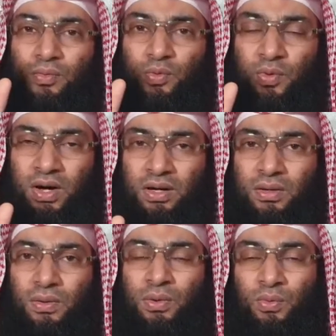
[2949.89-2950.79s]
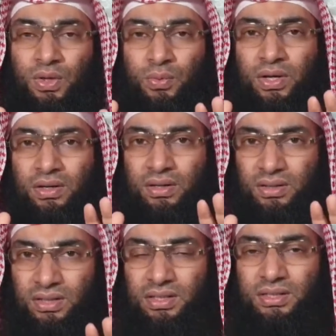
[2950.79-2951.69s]
We were
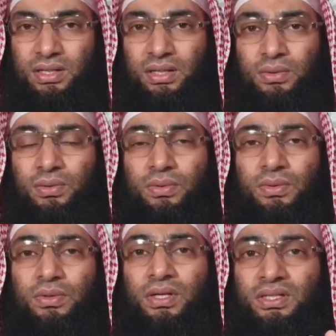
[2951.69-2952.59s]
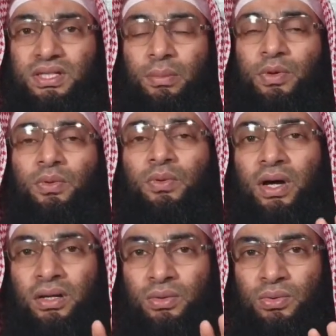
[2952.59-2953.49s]
testing you, examining you,
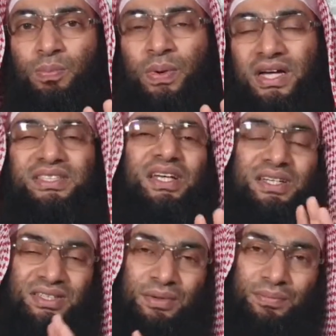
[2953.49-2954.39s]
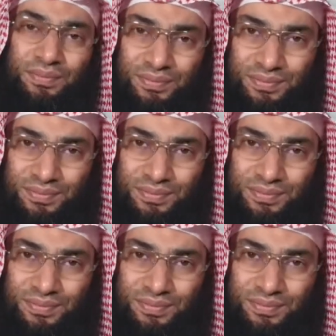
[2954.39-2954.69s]
and you passed the exam.